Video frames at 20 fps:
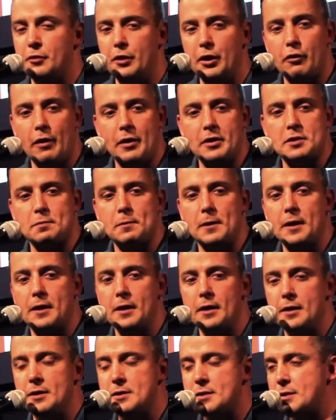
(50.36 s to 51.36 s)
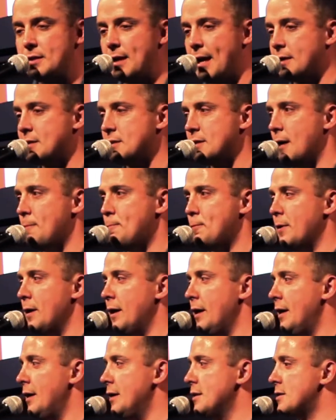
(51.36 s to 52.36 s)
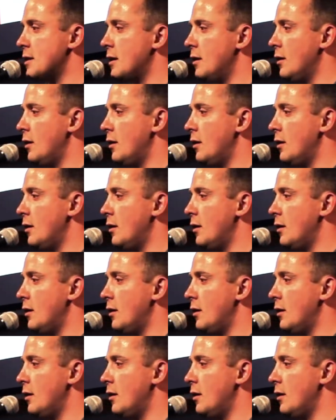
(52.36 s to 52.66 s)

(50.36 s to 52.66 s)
three great speakers. Next up is